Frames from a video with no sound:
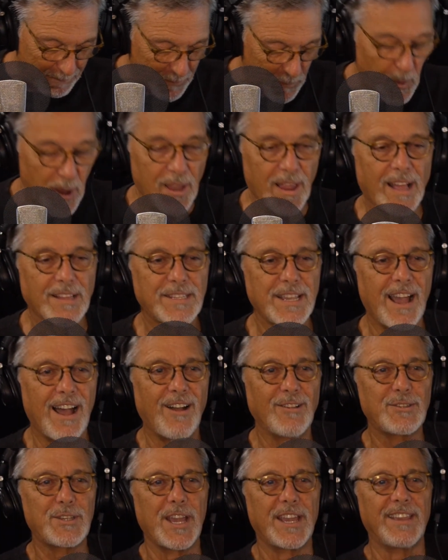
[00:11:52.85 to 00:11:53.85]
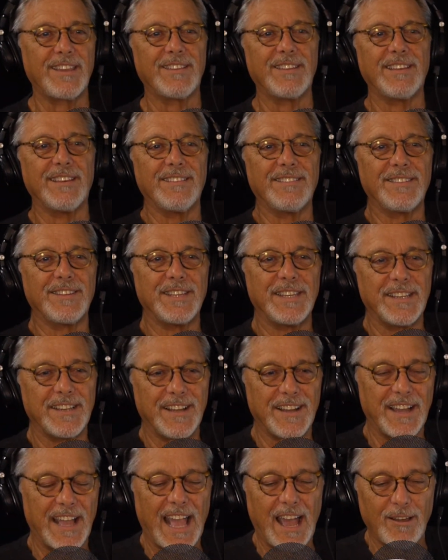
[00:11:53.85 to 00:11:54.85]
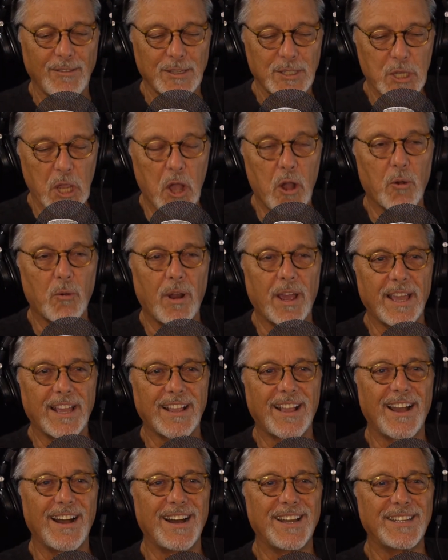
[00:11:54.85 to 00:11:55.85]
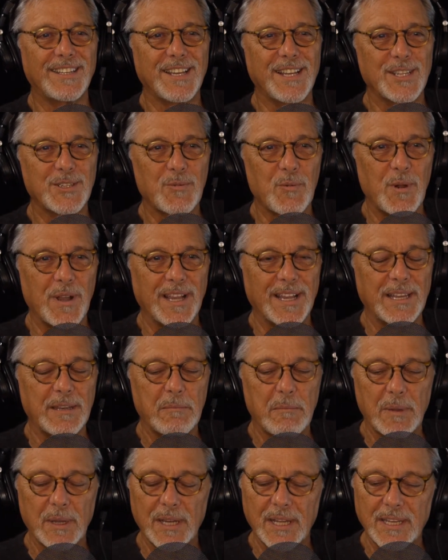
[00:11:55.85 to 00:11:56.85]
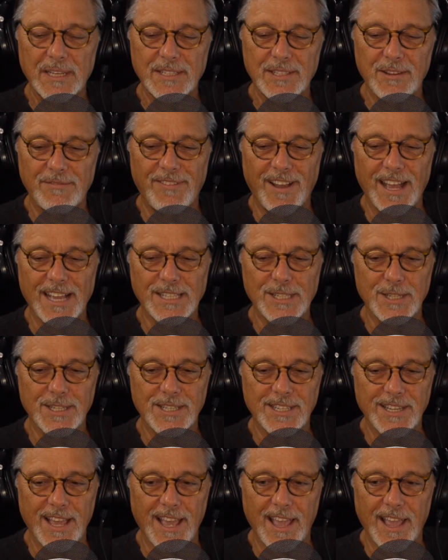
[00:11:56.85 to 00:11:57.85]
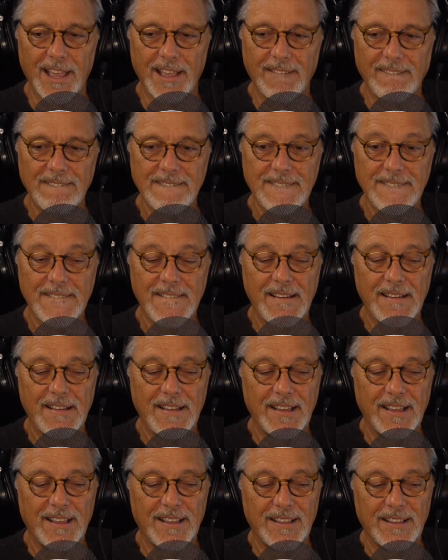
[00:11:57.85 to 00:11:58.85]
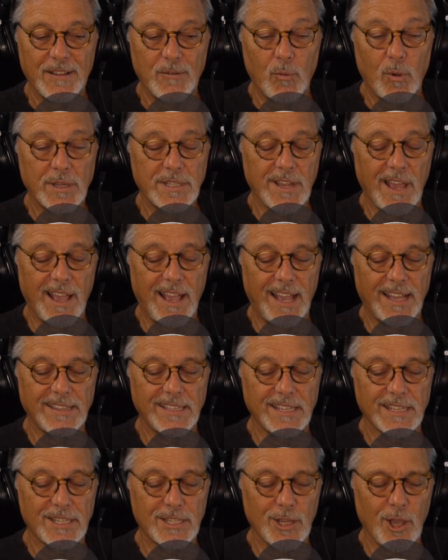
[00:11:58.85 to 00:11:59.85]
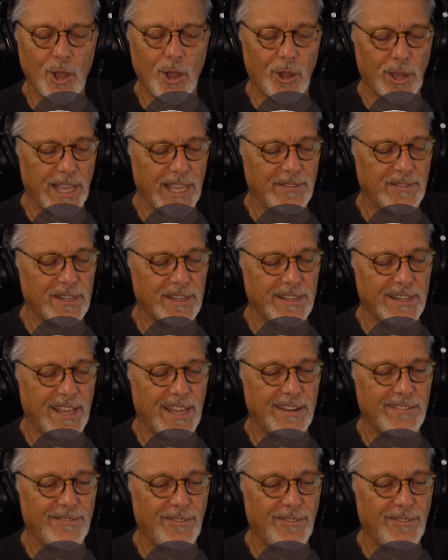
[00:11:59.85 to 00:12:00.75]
I'll tell you how the songwriting contest went, but suffice to say, once I had this song, even in that